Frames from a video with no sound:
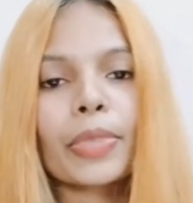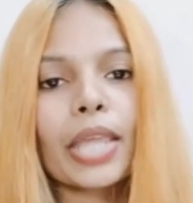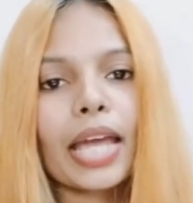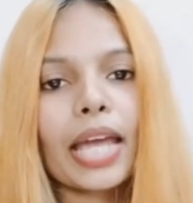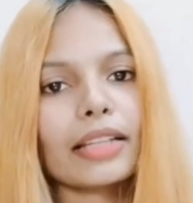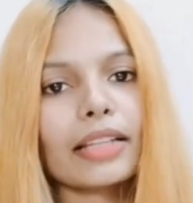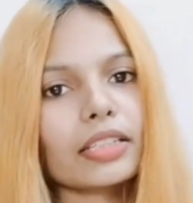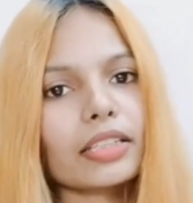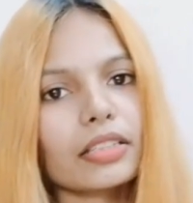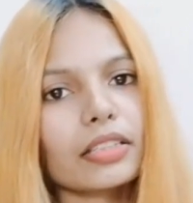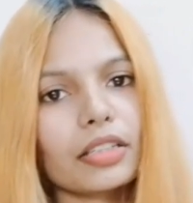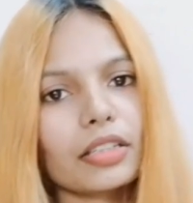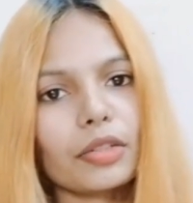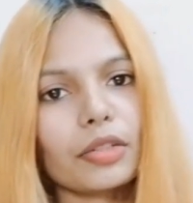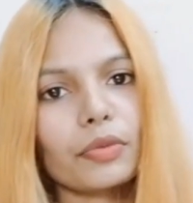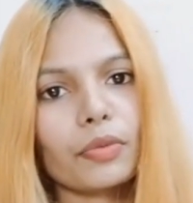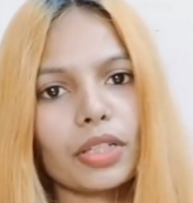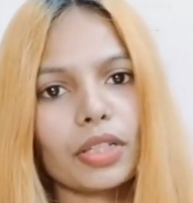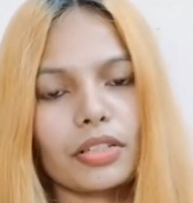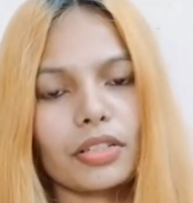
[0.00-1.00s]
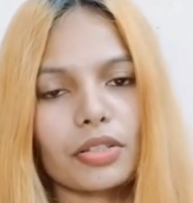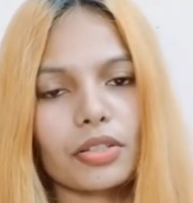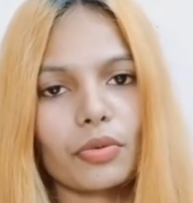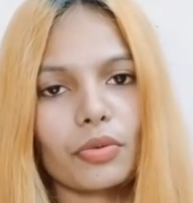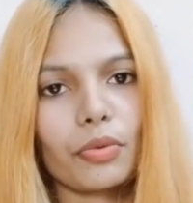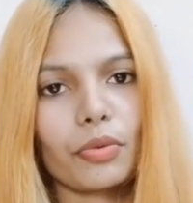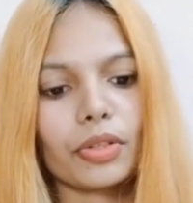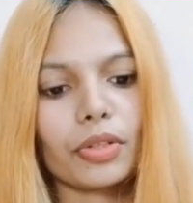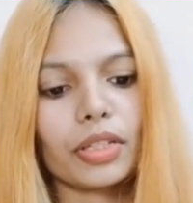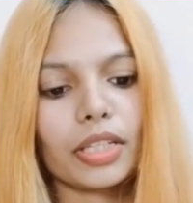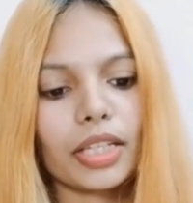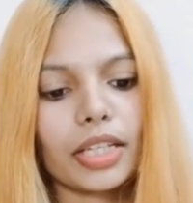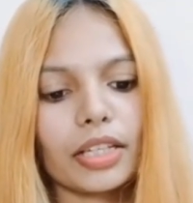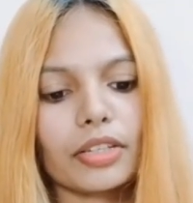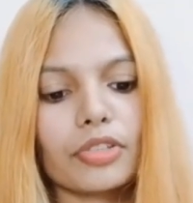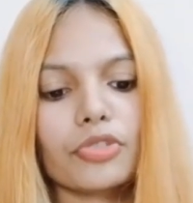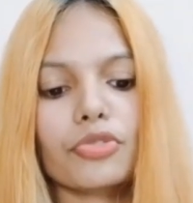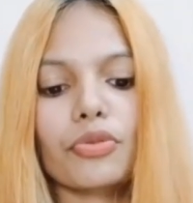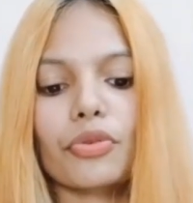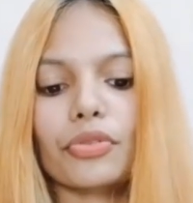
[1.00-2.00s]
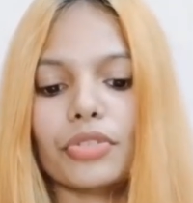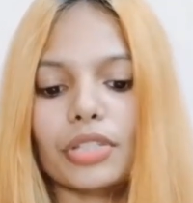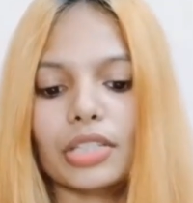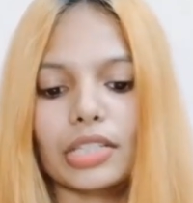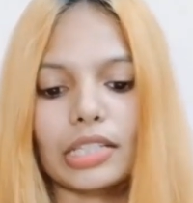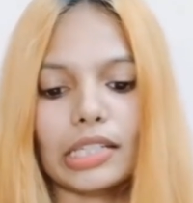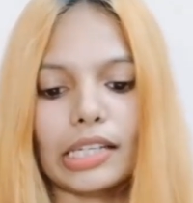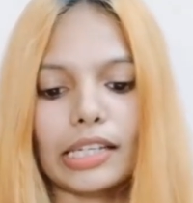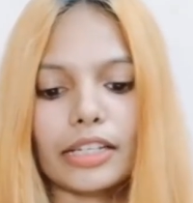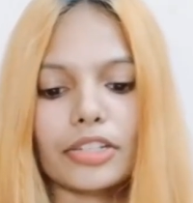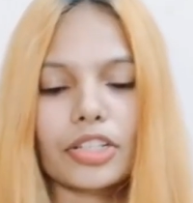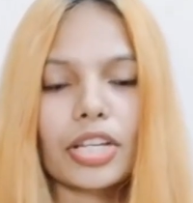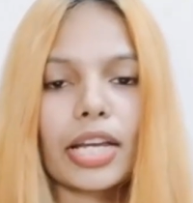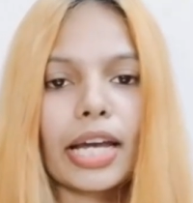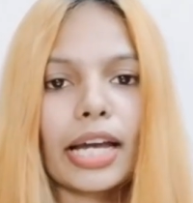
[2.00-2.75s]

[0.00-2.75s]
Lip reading: and the third one is called the Johnson age.